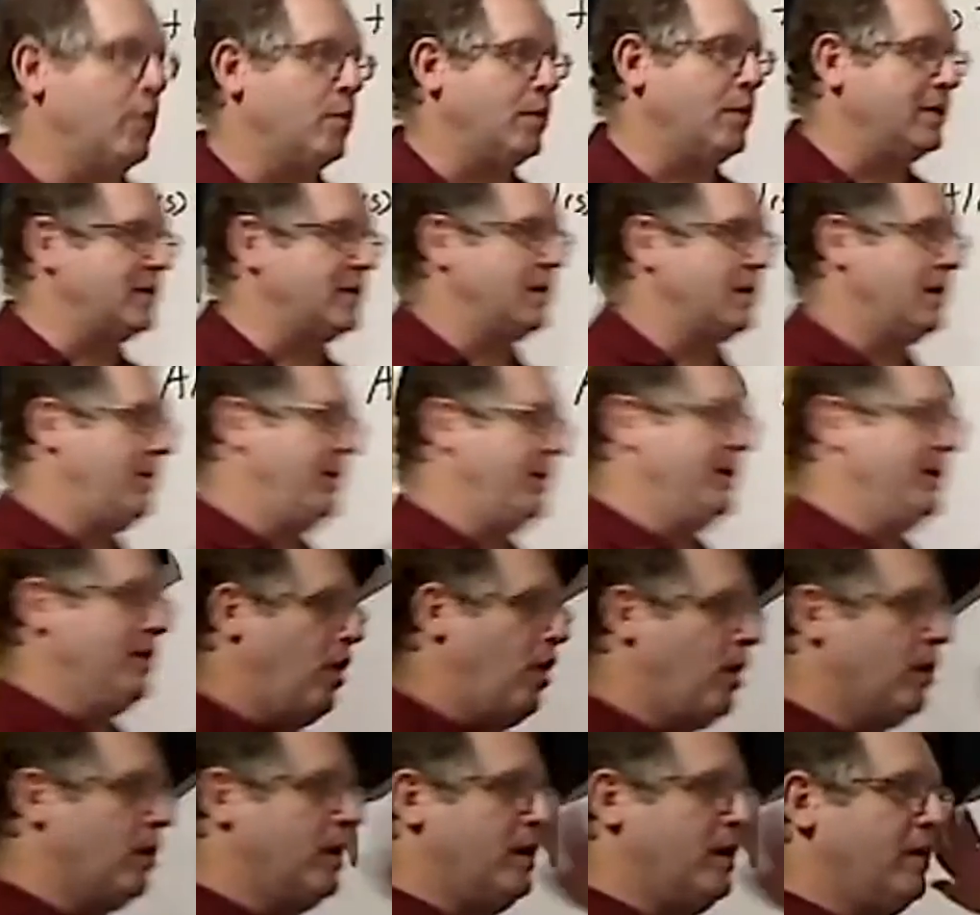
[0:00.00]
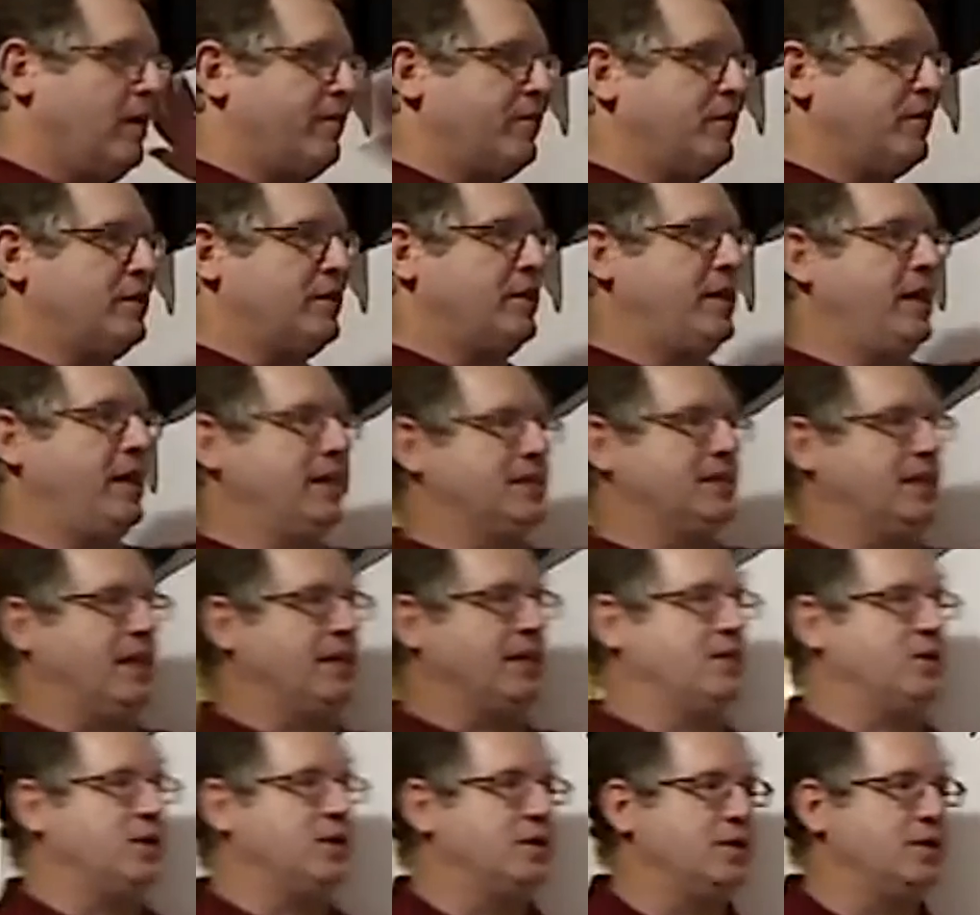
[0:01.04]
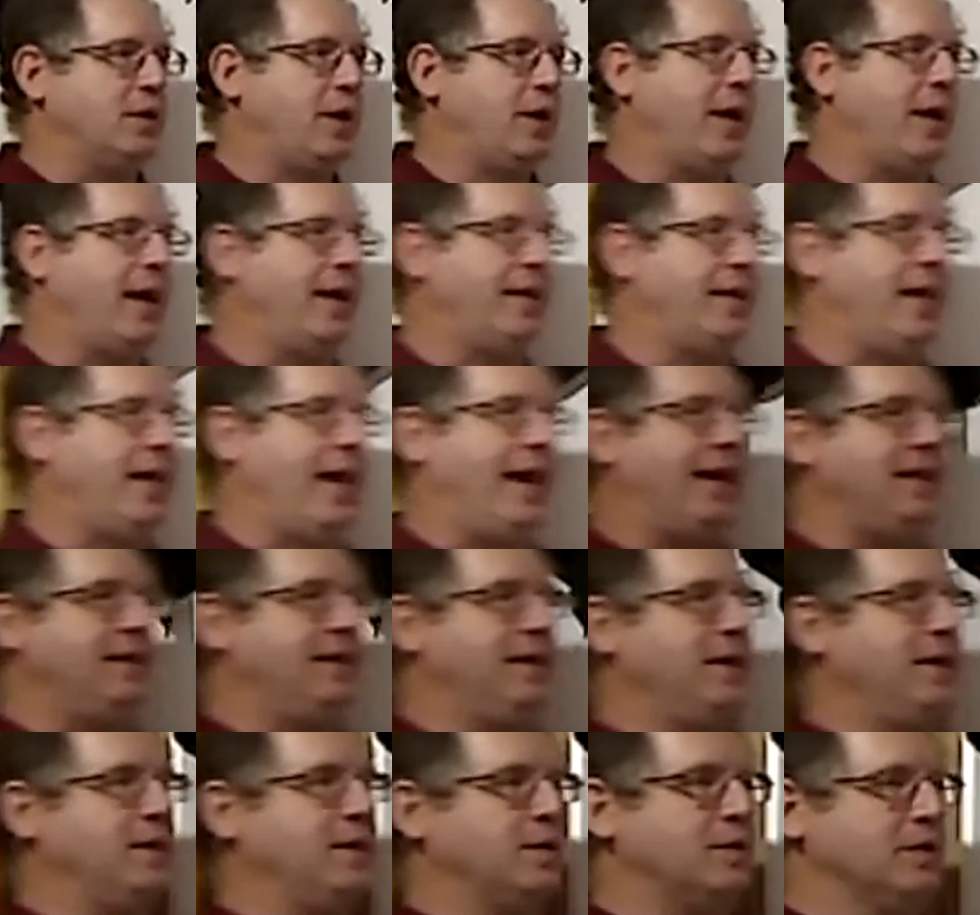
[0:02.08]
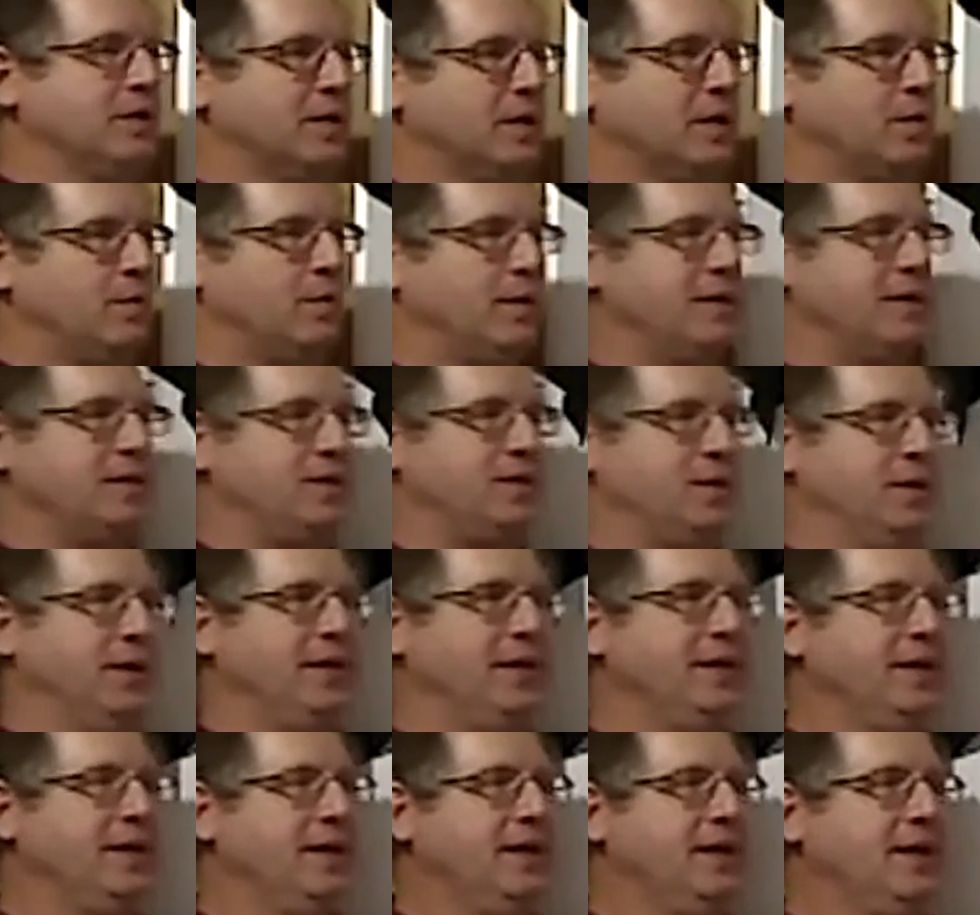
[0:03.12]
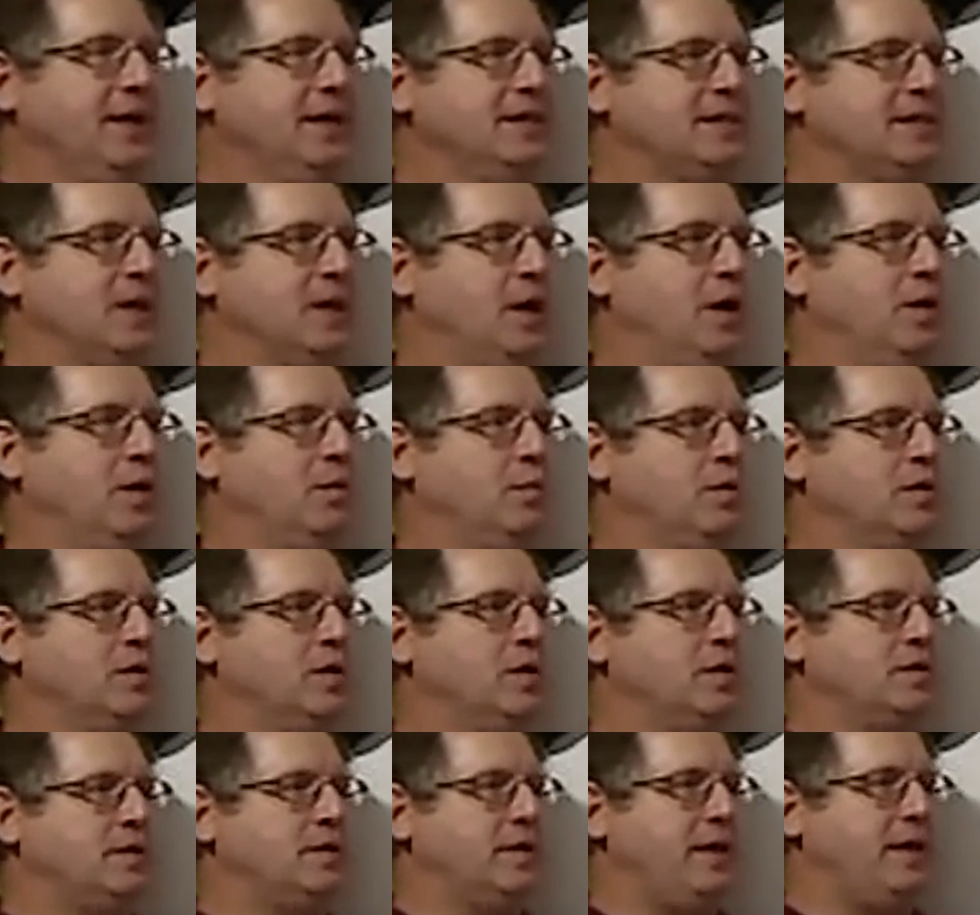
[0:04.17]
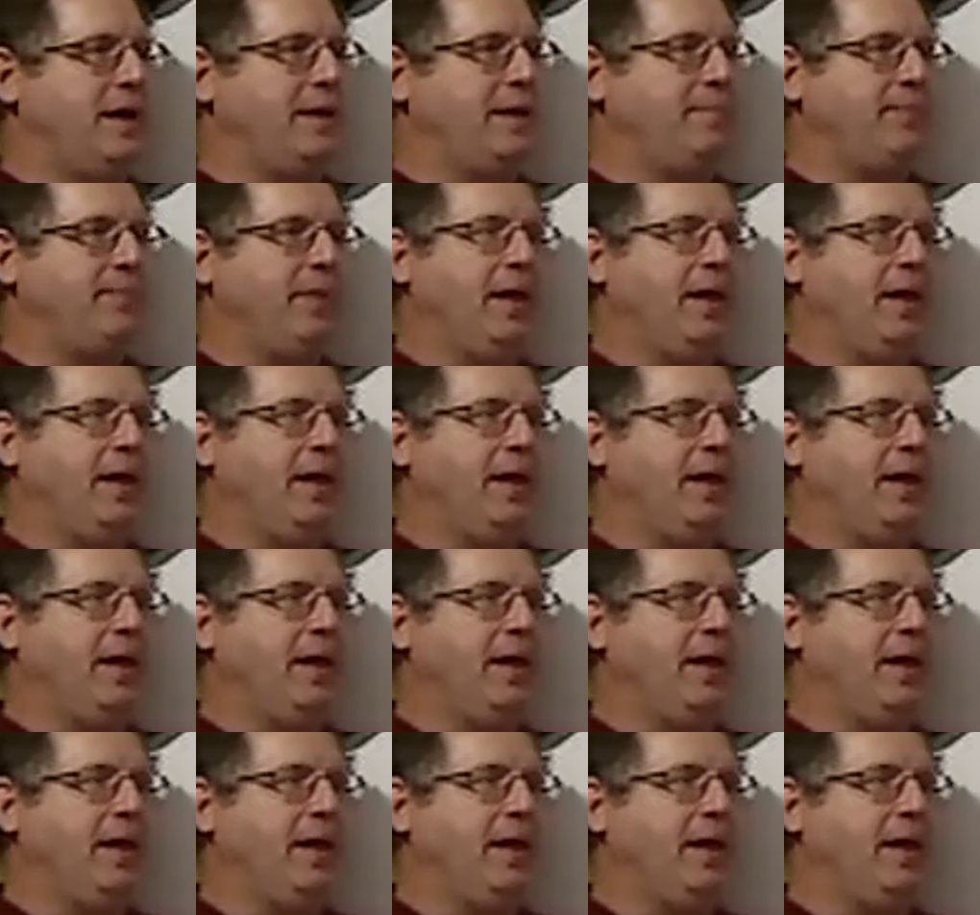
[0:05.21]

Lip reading: wasn't going to be long enough for today's lecture, so I had to add another little one to it. So we'll go to that.